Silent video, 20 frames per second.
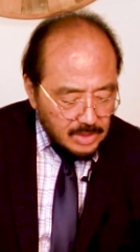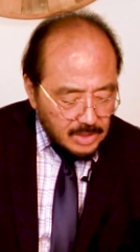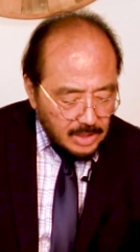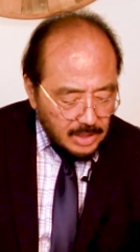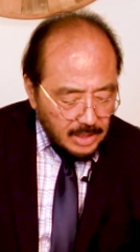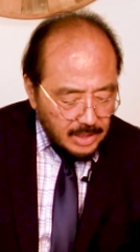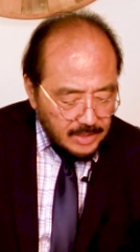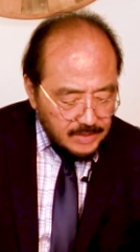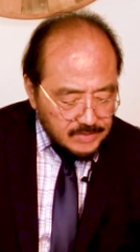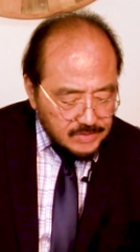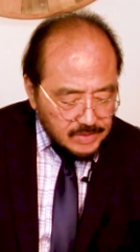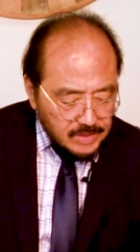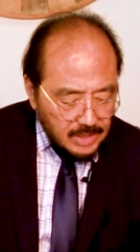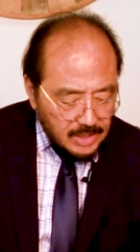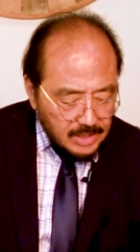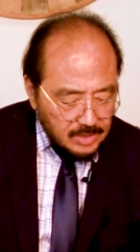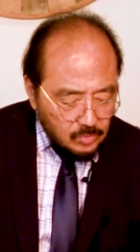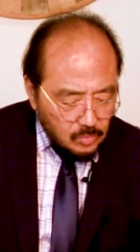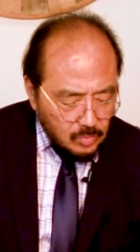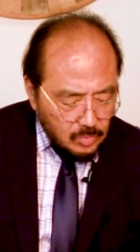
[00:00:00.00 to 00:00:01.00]
And he
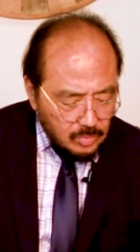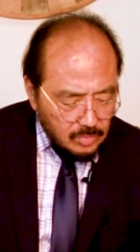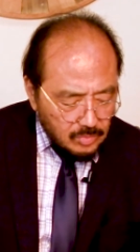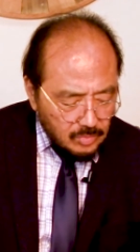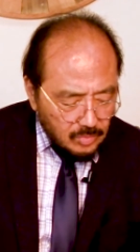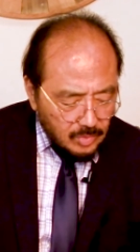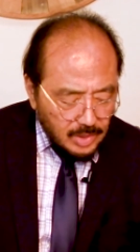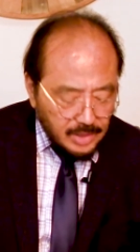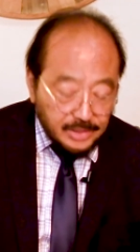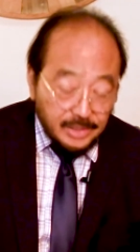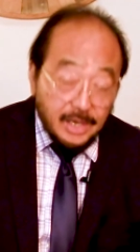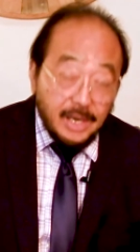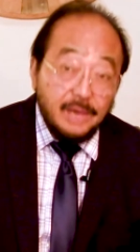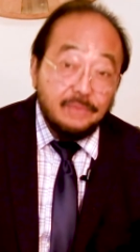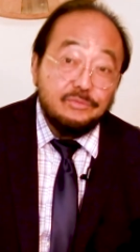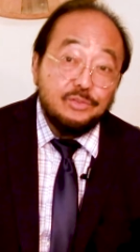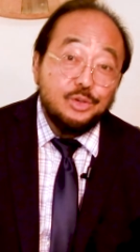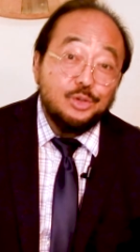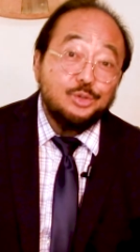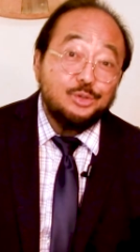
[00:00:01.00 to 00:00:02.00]
said, What
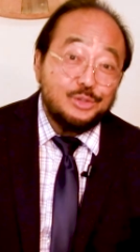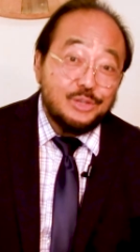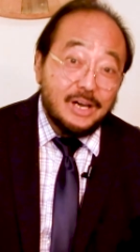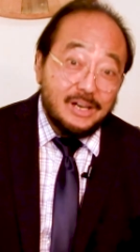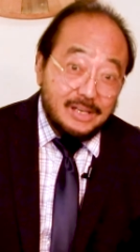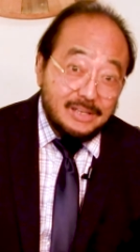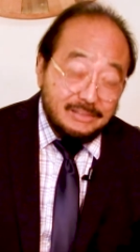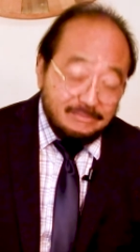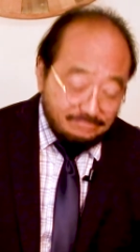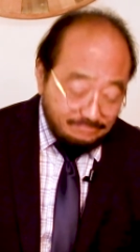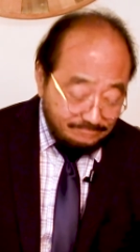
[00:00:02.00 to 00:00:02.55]
have you done?